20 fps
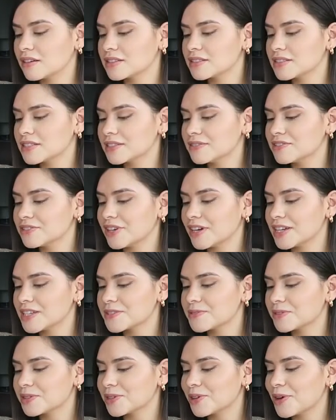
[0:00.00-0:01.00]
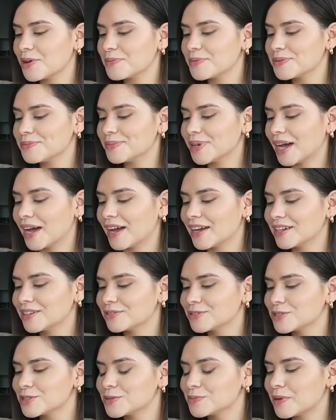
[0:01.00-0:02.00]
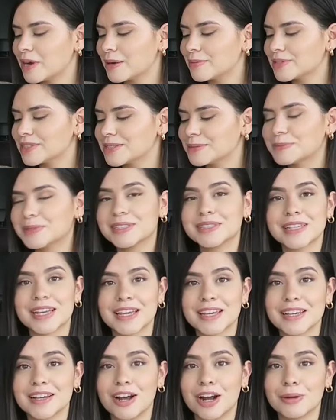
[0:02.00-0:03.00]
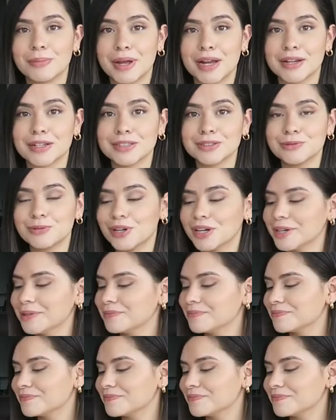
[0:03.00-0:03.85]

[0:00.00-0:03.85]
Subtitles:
sleeve dress with an open back, which was probably something like our parents wore.